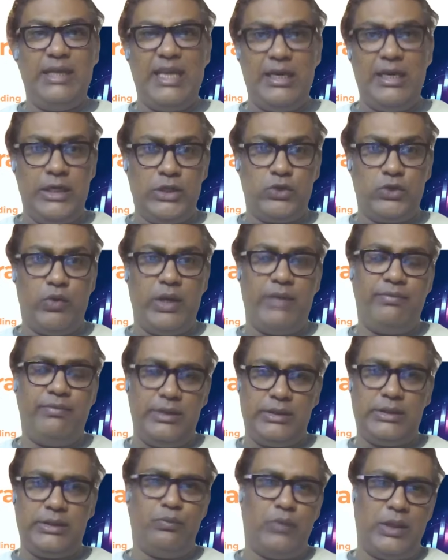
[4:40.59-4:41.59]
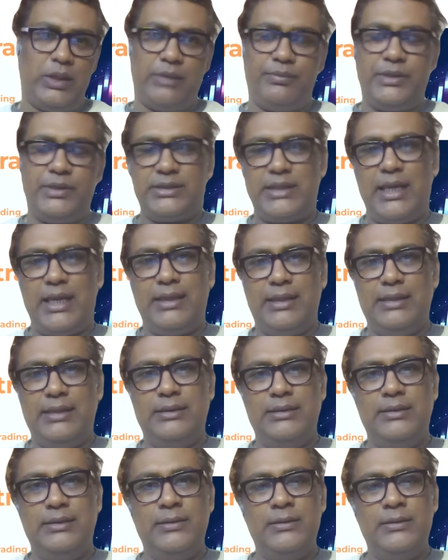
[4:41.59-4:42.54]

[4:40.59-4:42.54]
Elliott wave is one of the cycle,